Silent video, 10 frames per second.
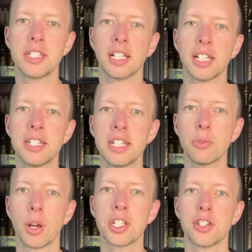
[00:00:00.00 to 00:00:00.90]
deleting
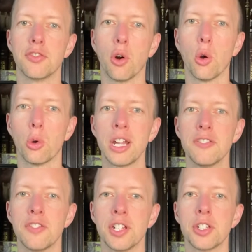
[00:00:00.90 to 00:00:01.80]
once you've already
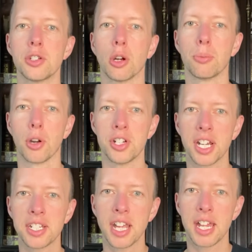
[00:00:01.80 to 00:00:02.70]
finished your
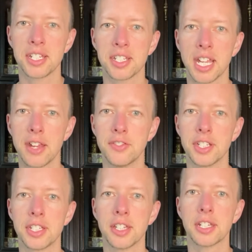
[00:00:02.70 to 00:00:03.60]
project and saved it
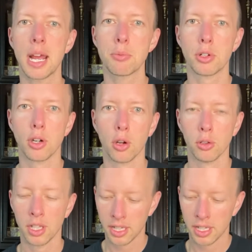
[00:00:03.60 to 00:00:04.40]
to the camera roll.